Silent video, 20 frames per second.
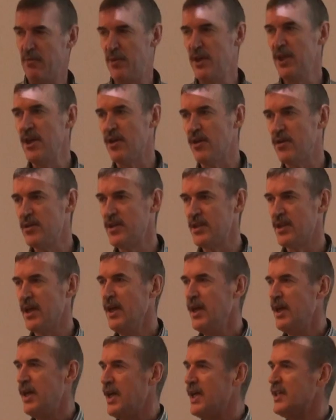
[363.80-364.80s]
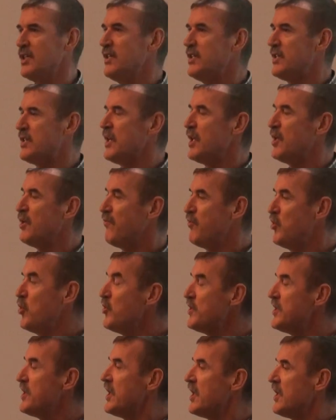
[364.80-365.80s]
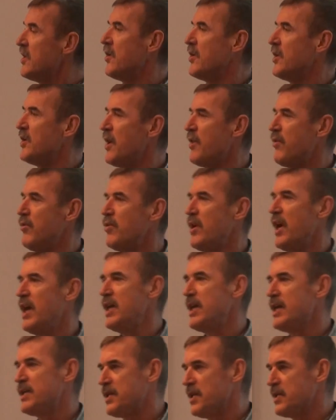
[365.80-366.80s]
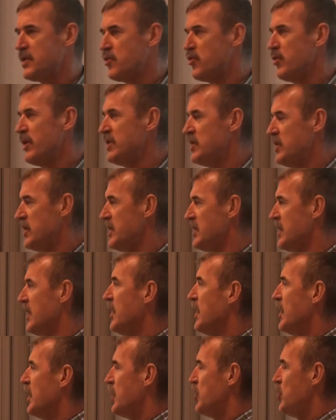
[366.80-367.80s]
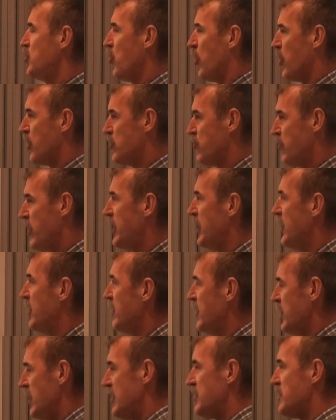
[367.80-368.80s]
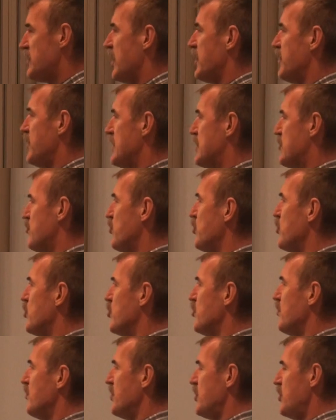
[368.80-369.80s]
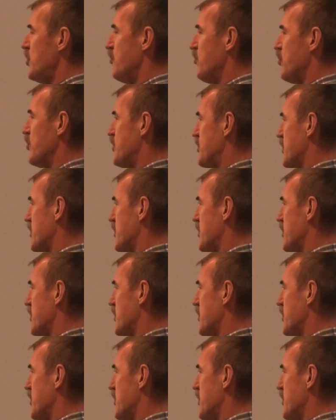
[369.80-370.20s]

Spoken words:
peers, and instead of using another AS as transit, you agree inside this room, you put